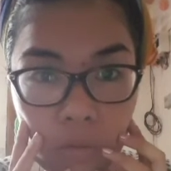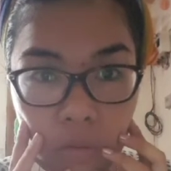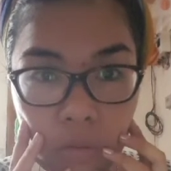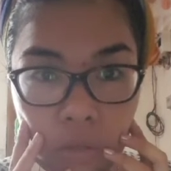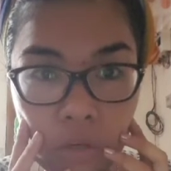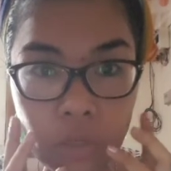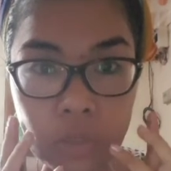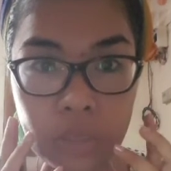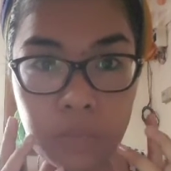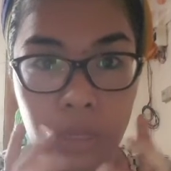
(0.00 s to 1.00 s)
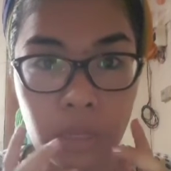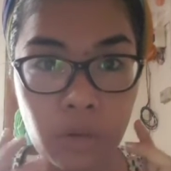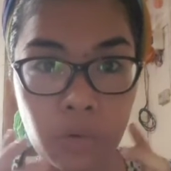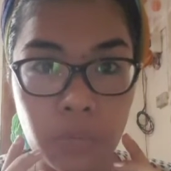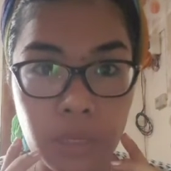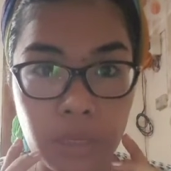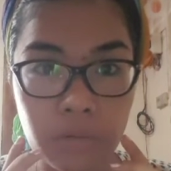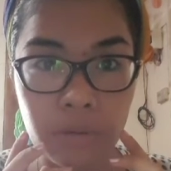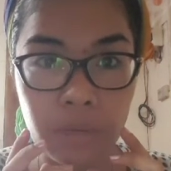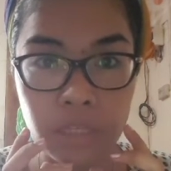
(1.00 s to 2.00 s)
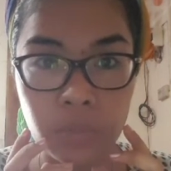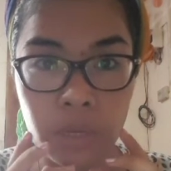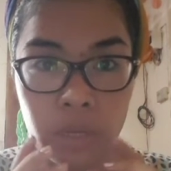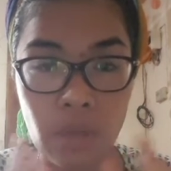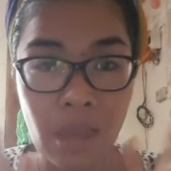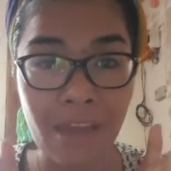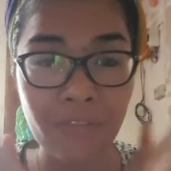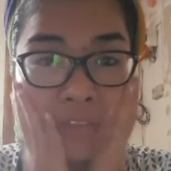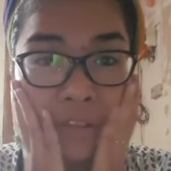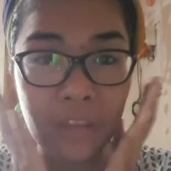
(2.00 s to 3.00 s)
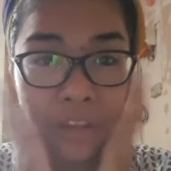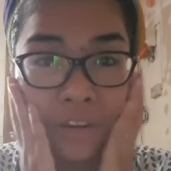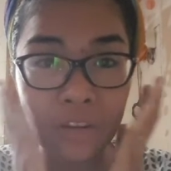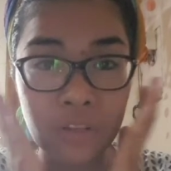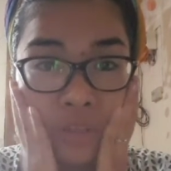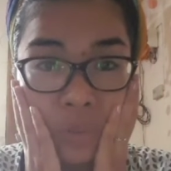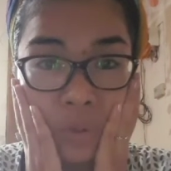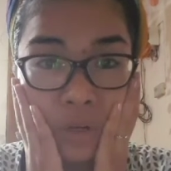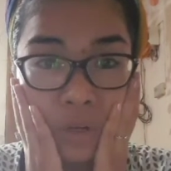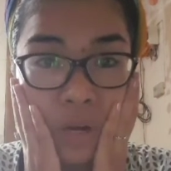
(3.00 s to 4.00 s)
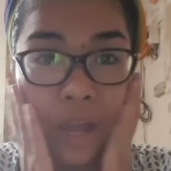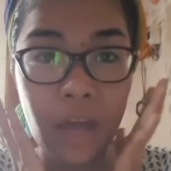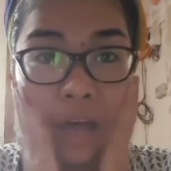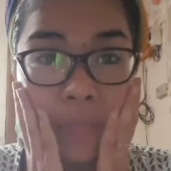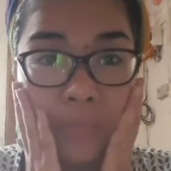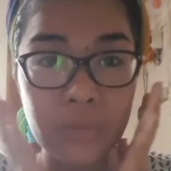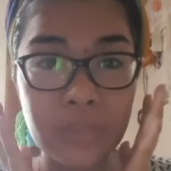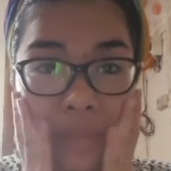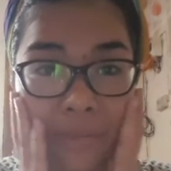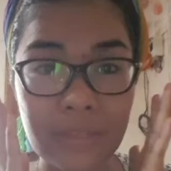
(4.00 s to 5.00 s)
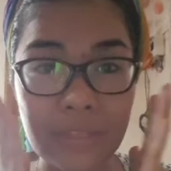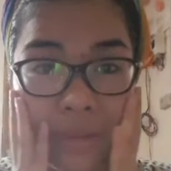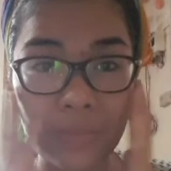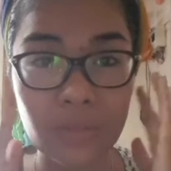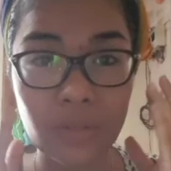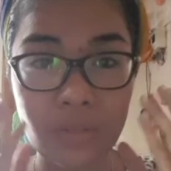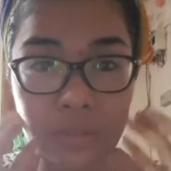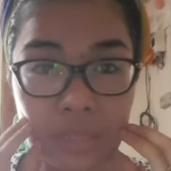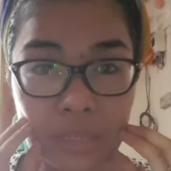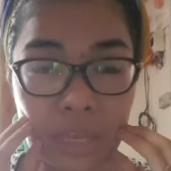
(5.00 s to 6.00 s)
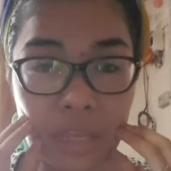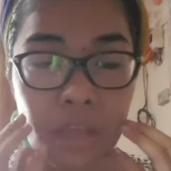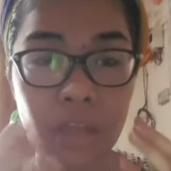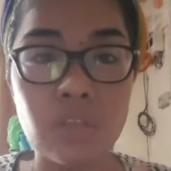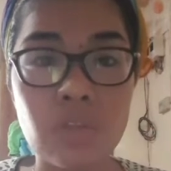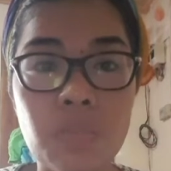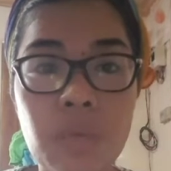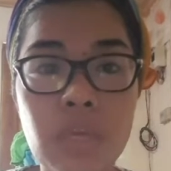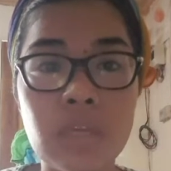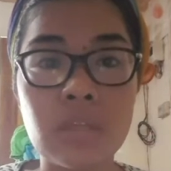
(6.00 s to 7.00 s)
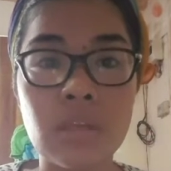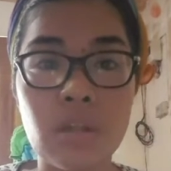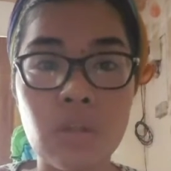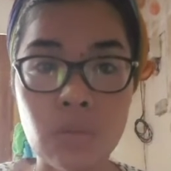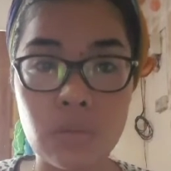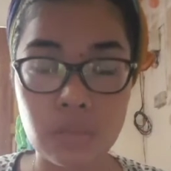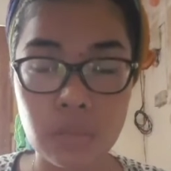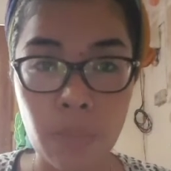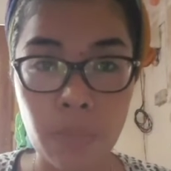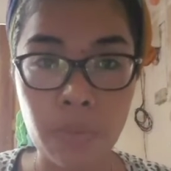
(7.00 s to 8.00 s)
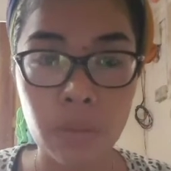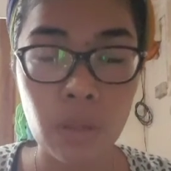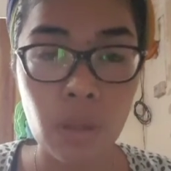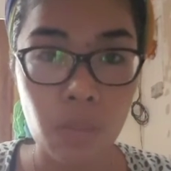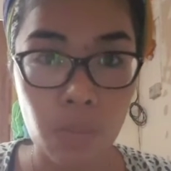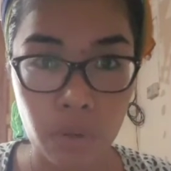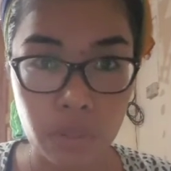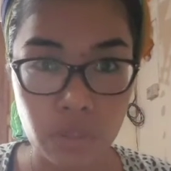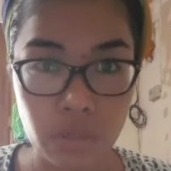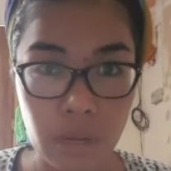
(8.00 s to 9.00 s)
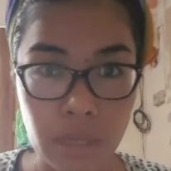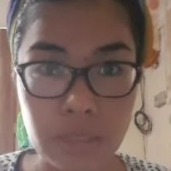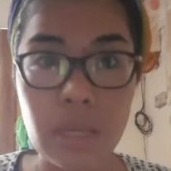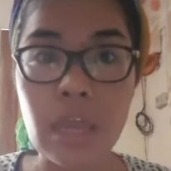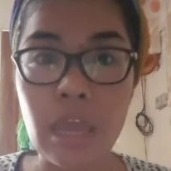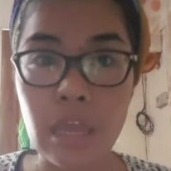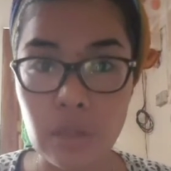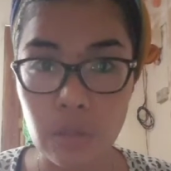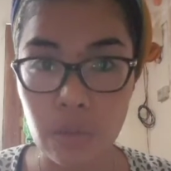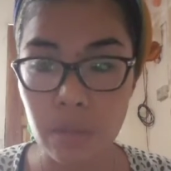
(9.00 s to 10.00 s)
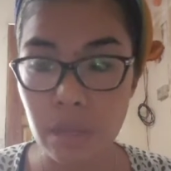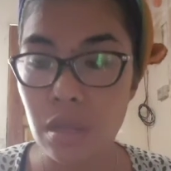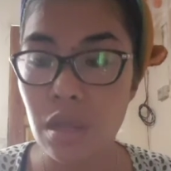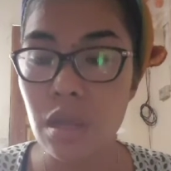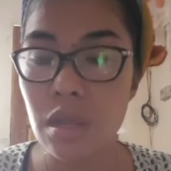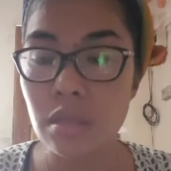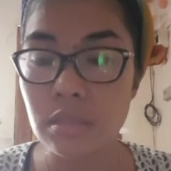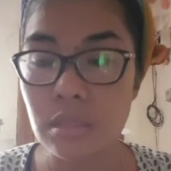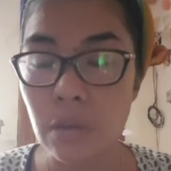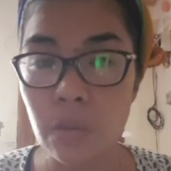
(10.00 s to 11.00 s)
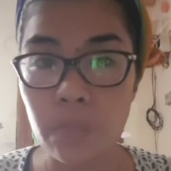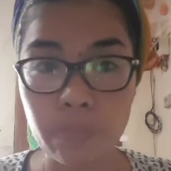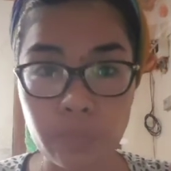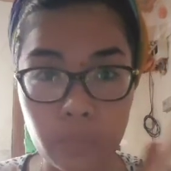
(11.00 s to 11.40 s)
there used to be like a Korean craze wherein you have to layer your toner up to 7 times on your skin to make it look supple, moisturized, and glowing. So